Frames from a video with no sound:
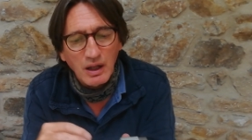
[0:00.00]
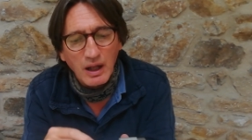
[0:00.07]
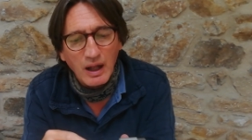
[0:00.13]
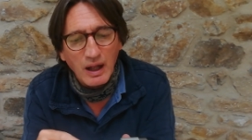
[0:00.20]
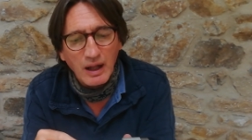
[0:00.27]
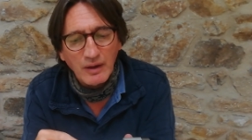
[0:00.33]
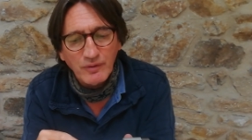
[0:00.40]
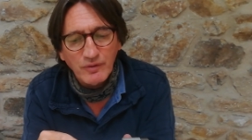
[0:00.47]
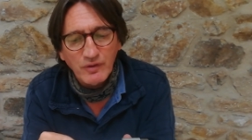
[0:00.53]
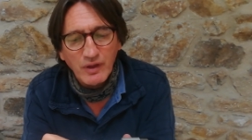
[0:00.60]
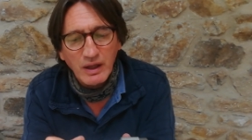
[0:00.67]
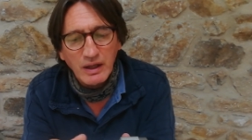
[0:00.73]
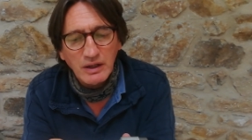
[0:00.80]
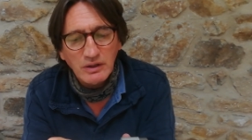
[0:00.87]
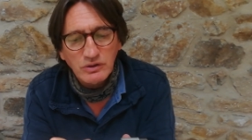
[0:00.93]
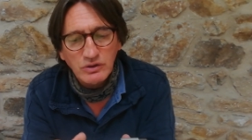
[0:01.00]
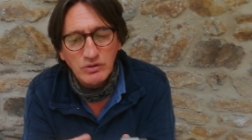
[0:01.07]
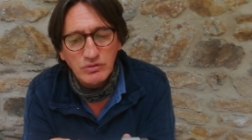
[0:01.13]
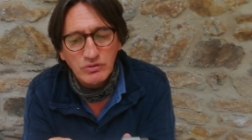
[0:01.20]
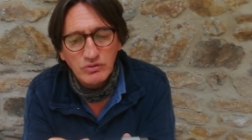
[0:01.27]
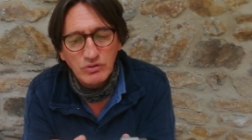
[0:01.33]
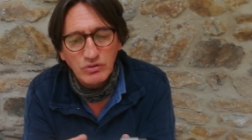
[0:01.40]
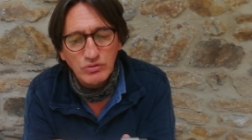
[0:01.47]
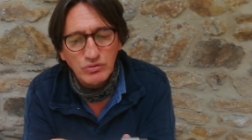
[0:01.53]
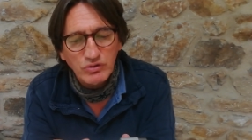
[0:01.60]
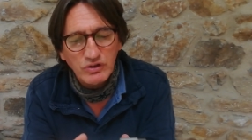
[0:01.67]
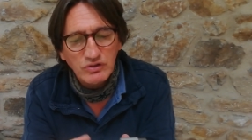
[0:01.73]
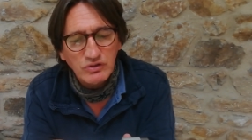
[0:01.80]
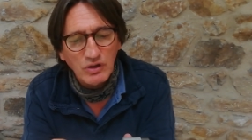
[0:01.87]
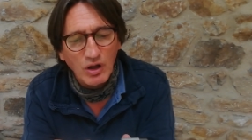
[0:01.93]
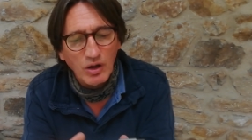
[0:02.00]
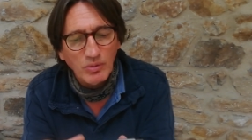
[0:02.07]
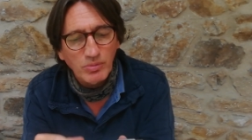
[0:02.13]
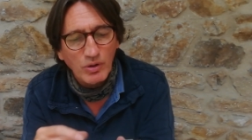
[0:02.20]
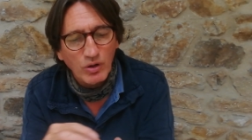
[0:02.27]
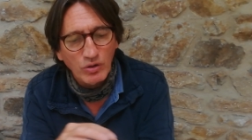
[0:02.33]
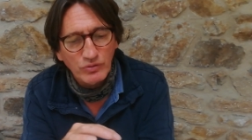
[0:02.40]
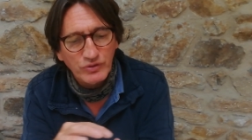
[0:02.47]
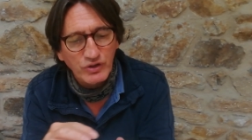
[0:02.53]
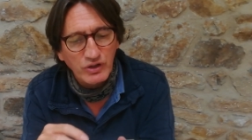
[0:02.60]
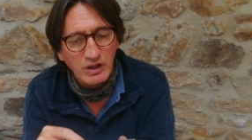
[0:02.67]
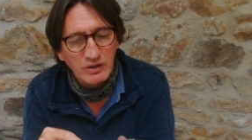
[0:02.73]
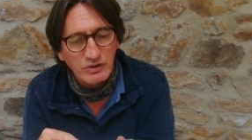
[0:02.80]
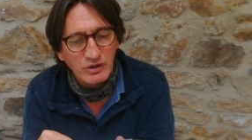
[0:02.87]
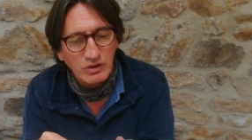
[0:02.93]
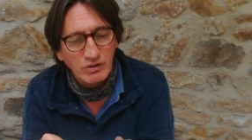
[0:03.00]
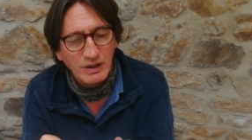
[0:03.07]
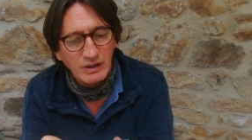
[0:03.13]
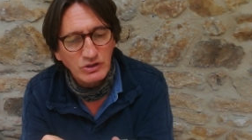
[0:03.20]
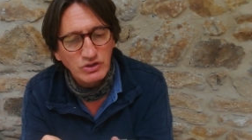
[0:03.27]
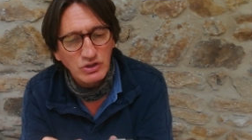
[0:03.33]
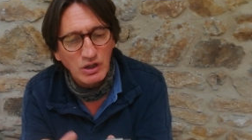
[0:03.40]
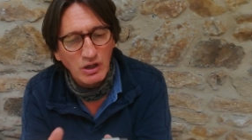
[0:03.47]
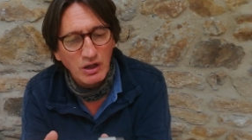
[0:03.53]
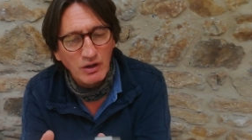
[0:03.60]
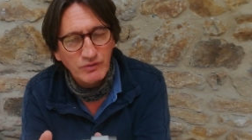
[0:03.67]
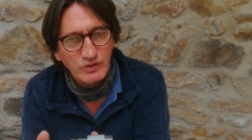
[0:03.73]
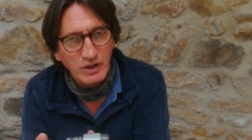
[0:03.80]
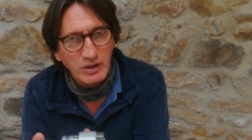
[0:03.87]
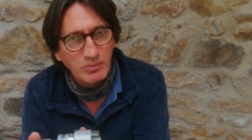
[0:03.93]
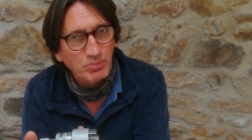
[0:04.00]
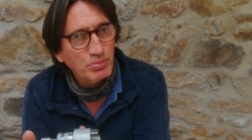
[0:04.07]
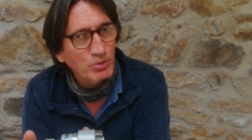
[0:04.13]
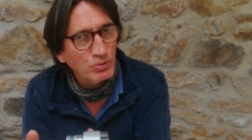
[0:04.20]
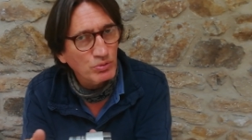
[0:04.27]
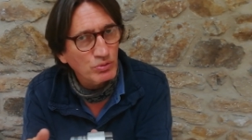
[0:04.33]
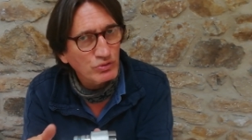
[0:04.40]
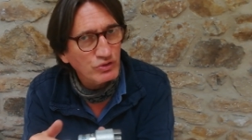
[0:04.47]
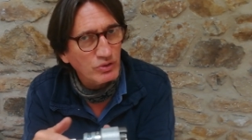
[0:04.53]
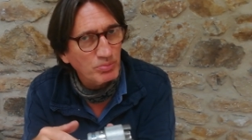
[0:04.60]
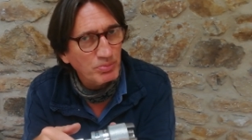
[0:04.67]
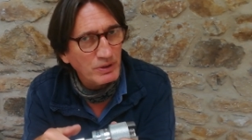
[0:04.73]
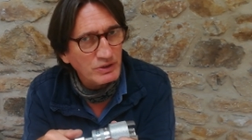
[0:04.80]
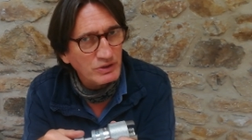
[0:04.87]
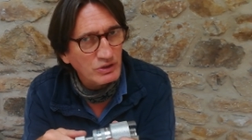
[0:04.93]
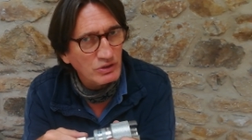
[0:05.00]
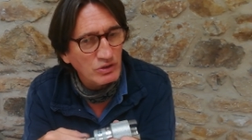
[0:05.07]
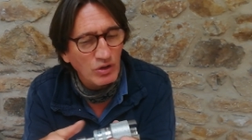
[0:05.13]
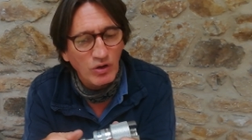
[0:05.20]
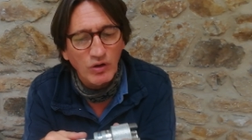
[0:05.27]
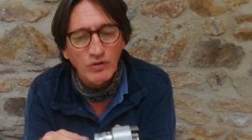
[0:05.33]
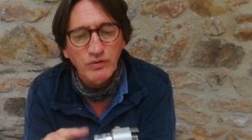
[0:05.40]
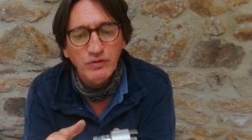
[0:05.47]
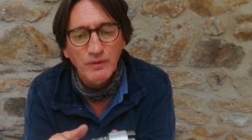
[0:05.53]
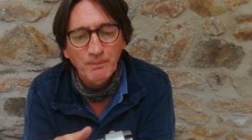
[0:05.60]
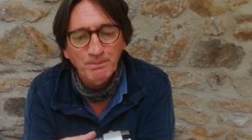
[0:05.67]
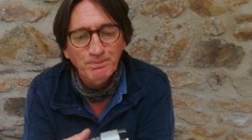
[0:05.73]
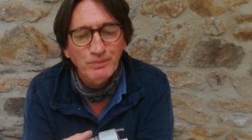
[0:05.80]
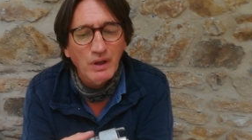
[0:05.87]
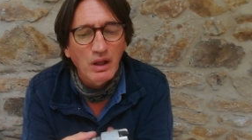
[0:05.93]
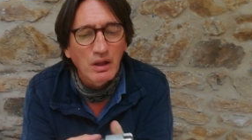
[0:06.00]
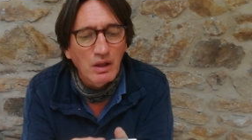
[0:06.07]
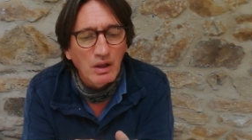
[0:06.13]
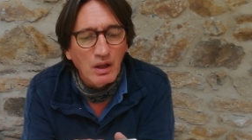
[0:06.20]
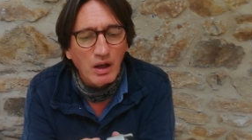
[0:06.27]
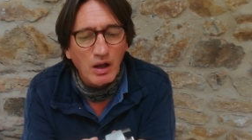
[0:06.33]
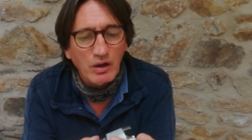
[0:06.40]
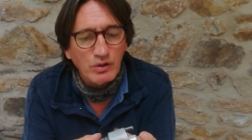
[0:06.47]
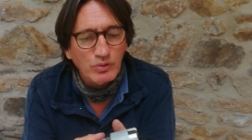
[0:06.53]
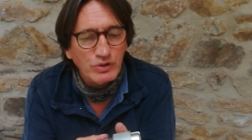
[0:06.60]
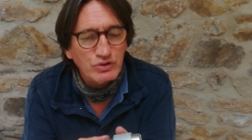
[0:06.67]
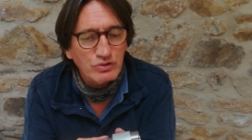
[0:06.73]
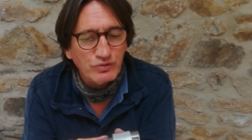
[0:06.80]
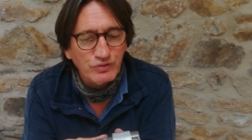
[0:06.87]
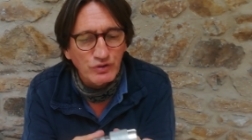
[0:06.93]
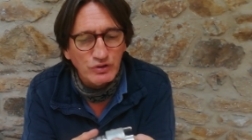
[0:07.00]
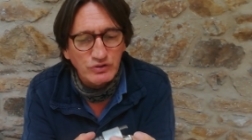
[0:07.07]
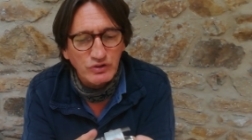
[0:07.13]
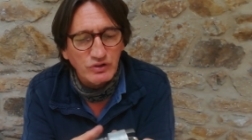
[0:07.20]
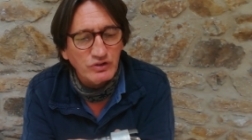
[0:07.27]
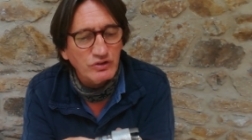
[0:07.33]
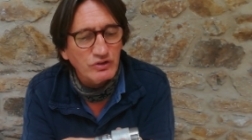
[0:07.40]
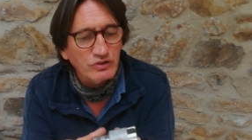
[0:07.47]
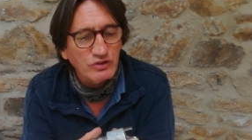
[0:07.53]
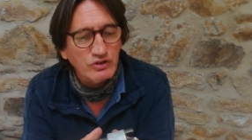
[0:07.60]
and then you screw this nut up onto the end of the crankshaft and it pulls the pinion off. I always refer to this as